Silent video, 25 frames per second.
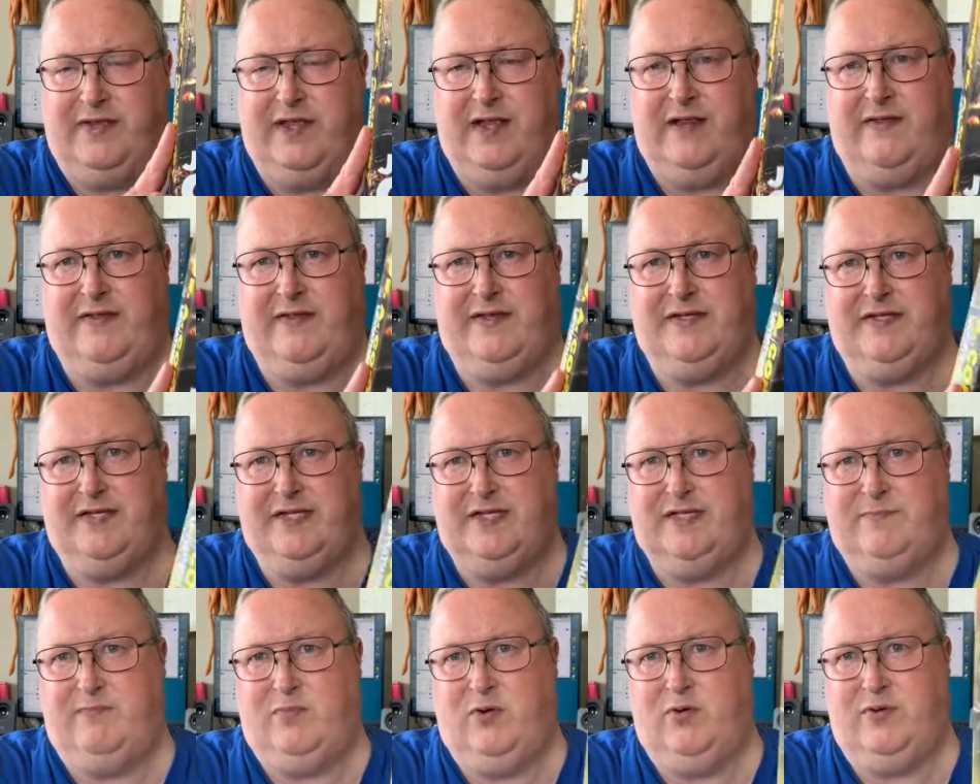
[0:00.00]
Now this
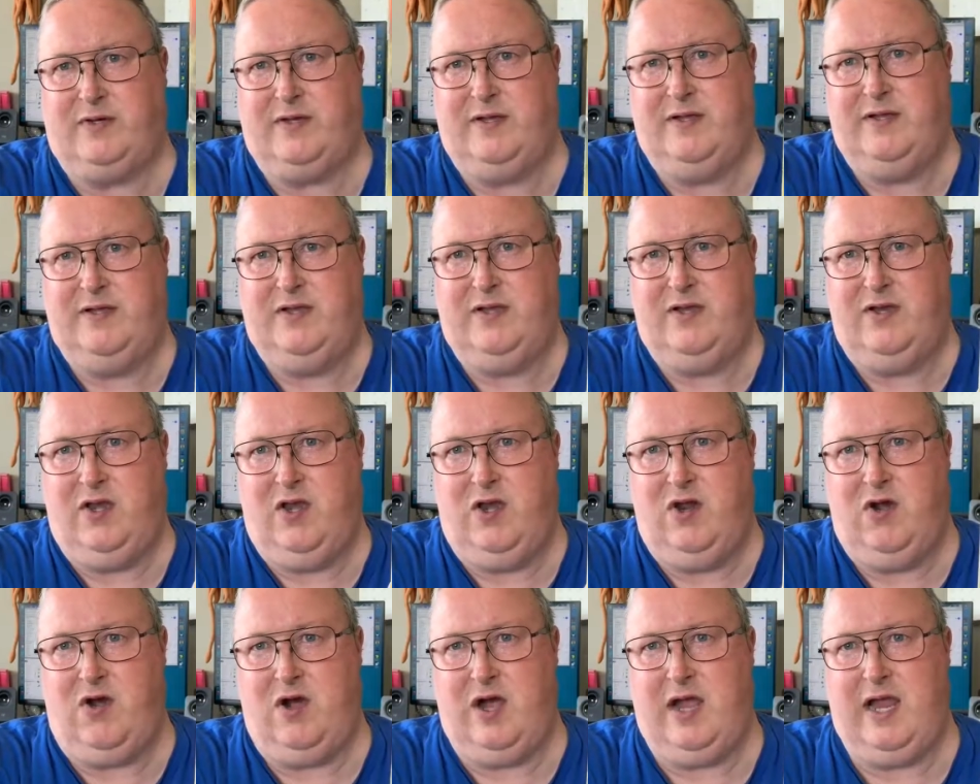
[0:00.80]
is book
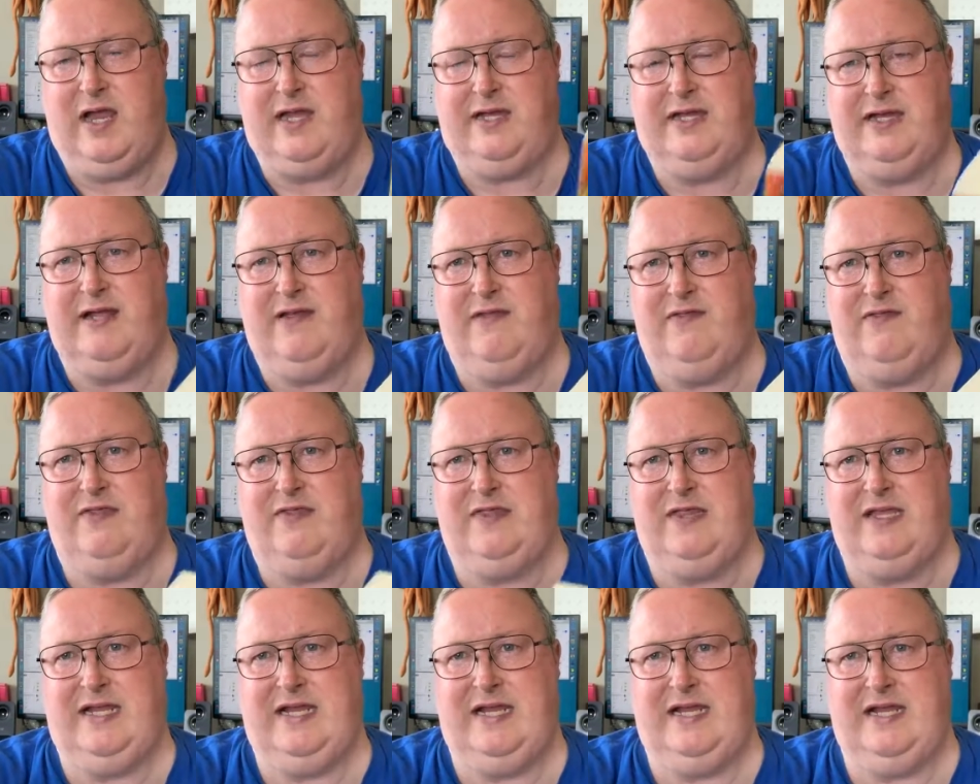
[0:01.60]
9 in
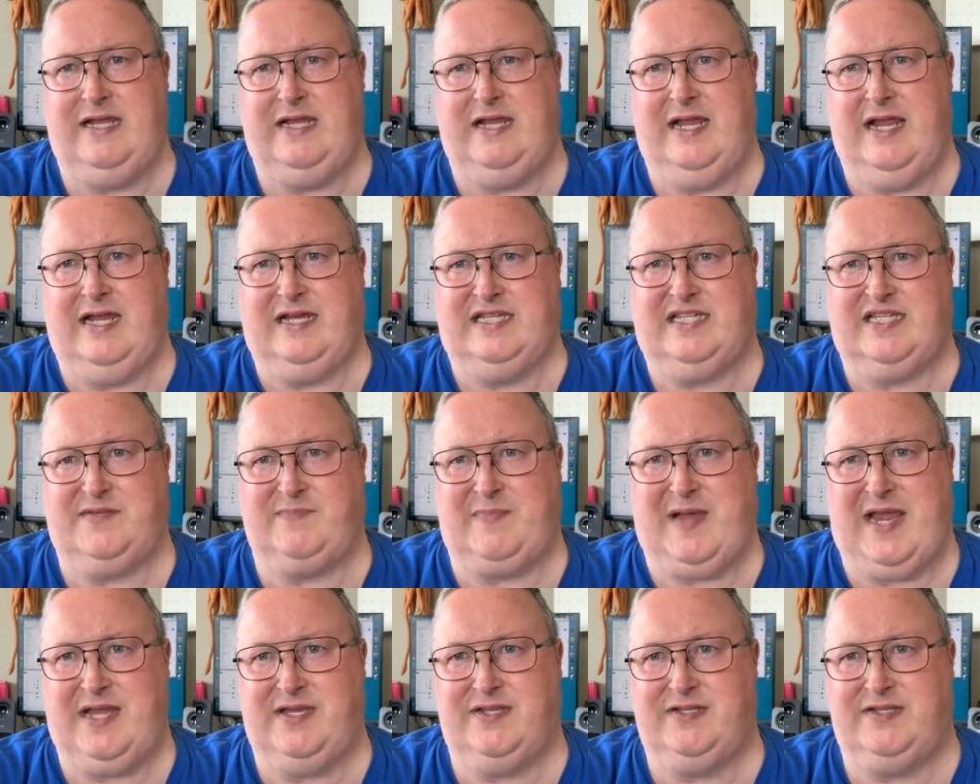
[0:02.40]
the
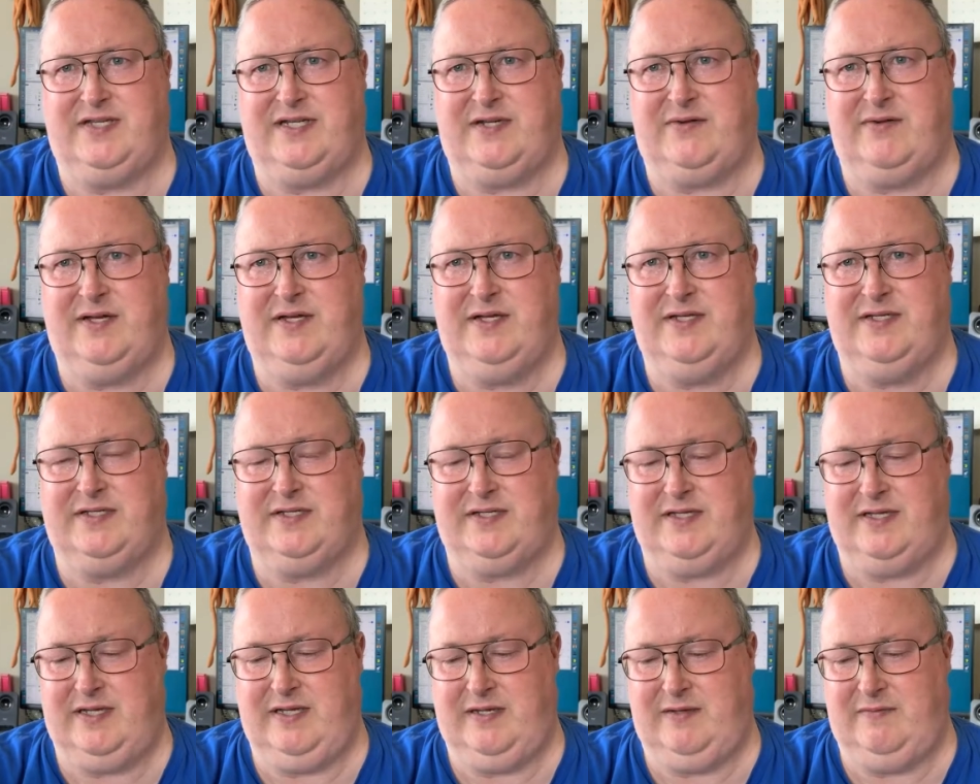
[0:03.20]
Expanse series,
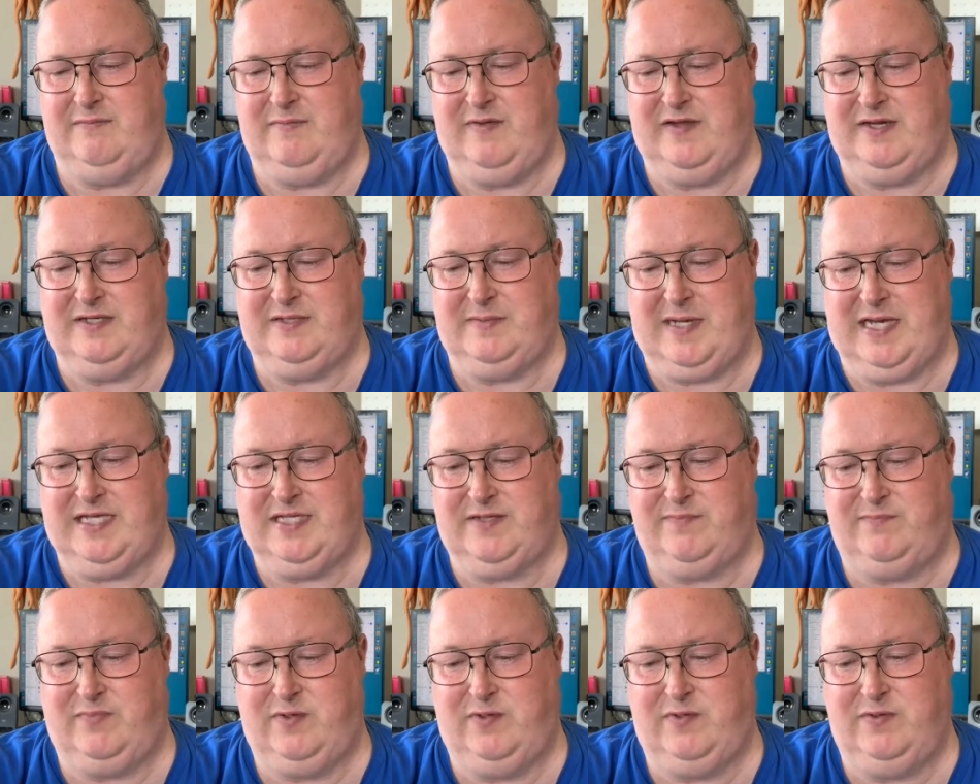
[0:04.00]
the
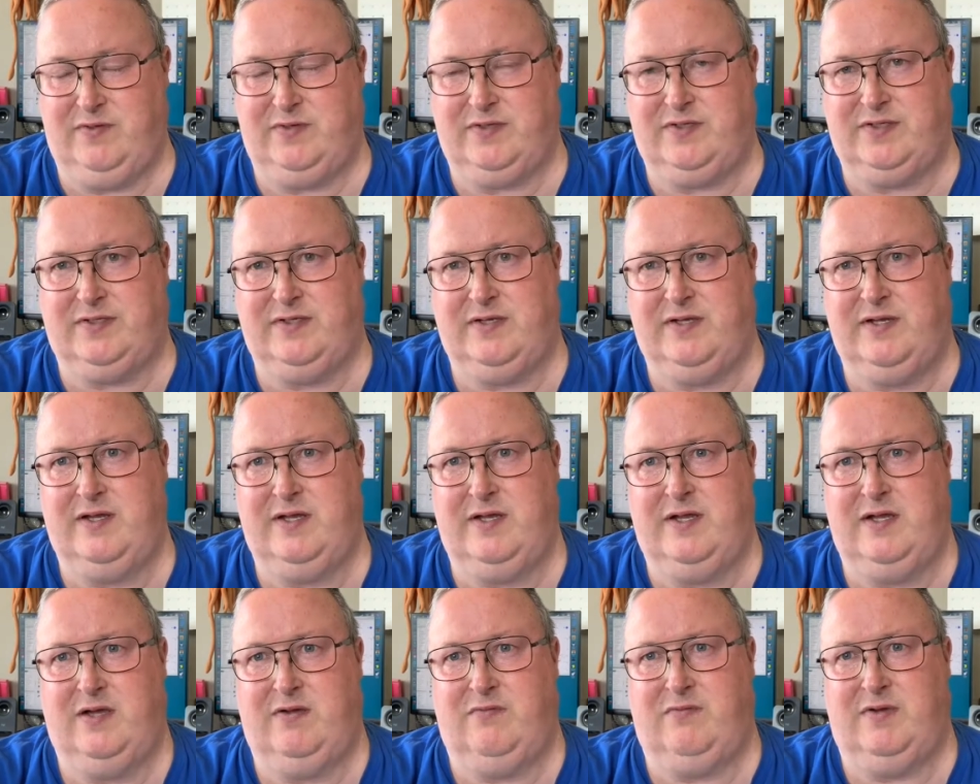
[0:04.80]
Expanse books,
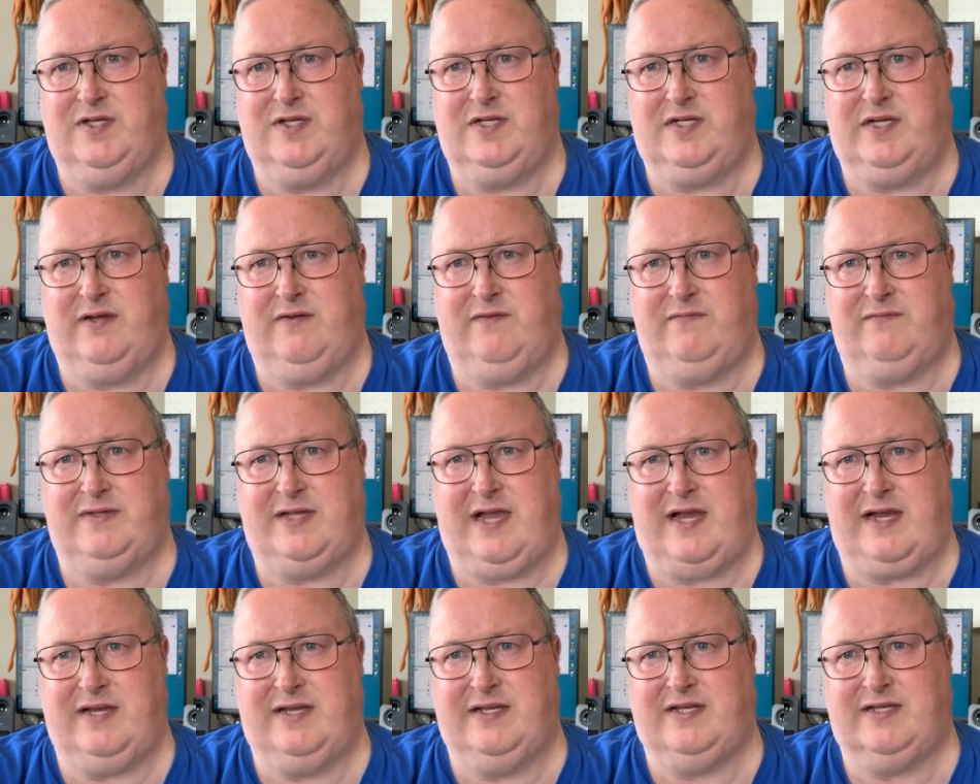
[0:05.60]
which have
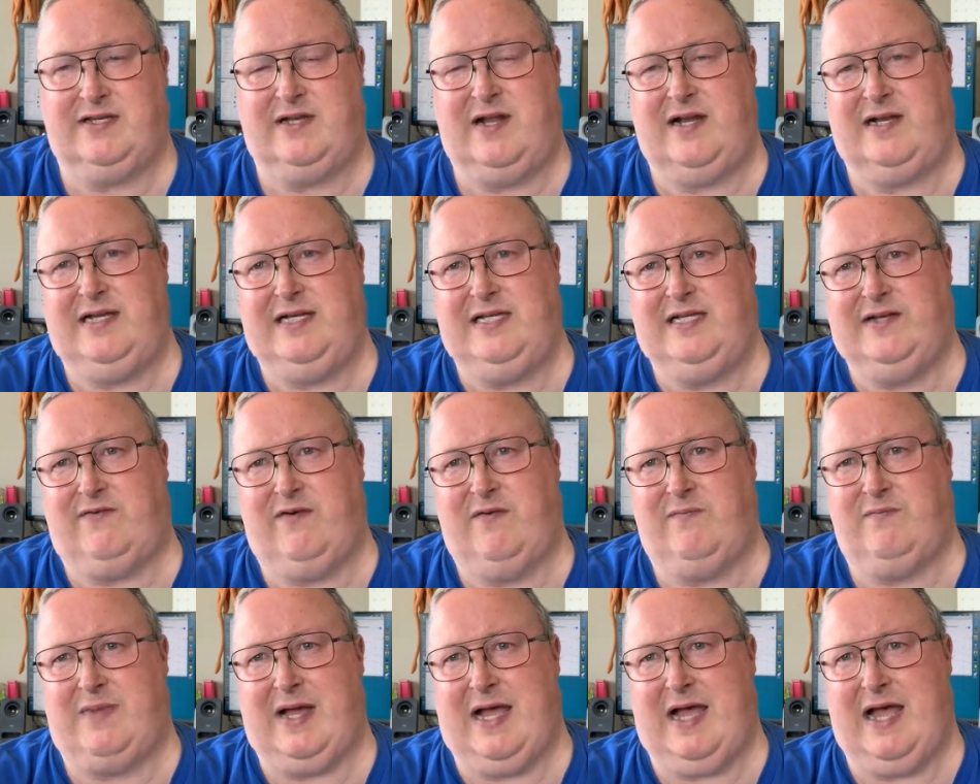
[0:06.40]
taken a slightly
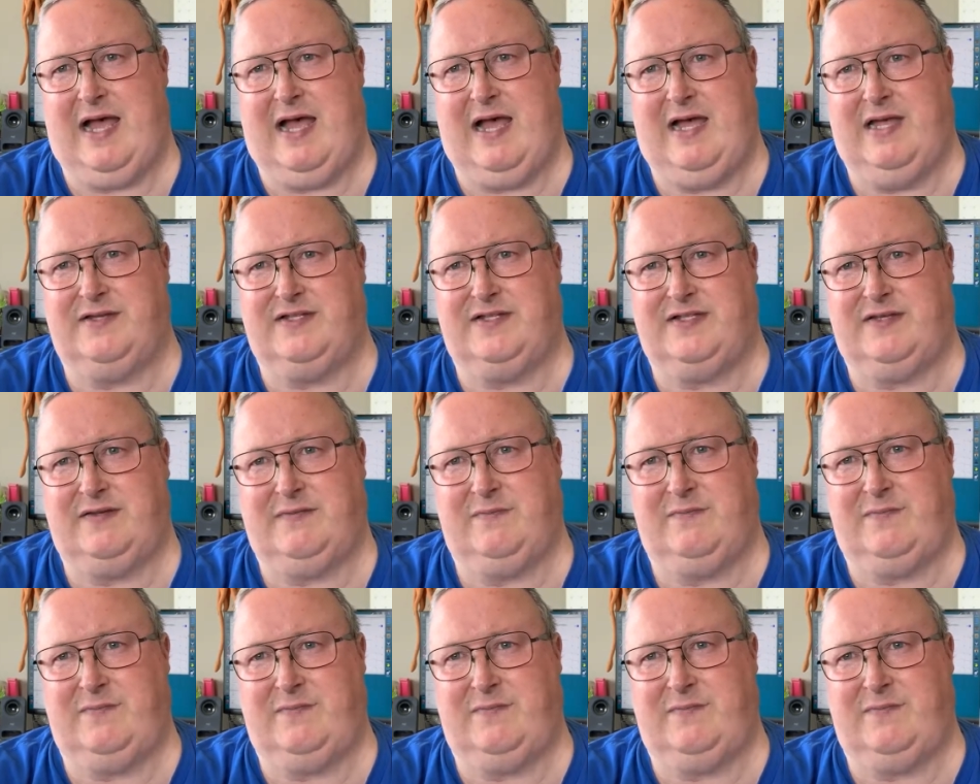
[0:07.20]
different path